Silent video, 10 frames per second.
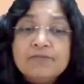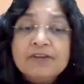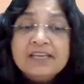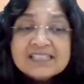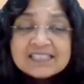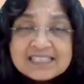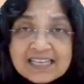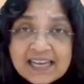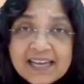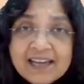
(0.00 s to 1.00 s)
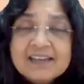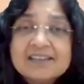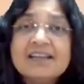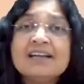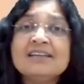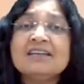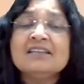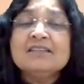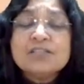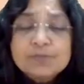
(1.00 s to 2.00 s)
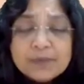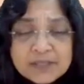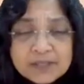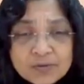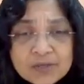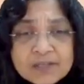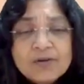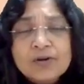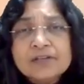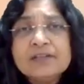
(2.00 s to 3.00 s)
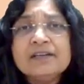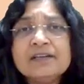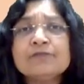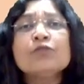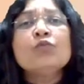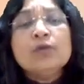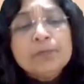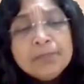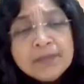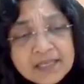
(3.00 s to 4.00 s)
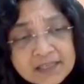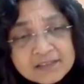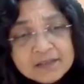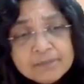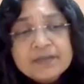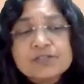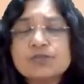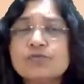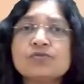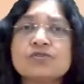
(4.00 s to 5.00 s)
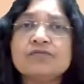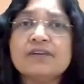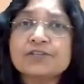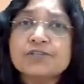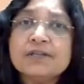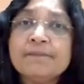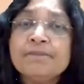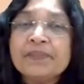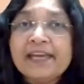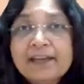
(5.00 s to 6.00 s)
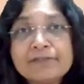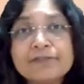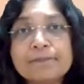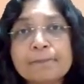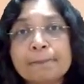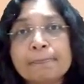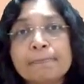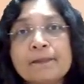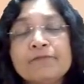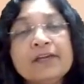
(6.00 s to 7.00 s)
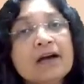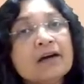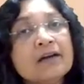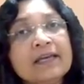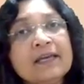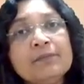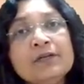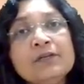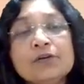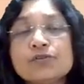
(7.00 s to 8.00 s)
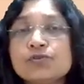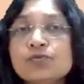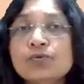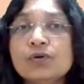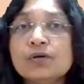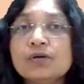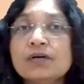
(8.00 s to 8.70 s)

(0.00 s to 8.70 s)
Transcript: We can say that this particular alternative could be the best course of action if we are able to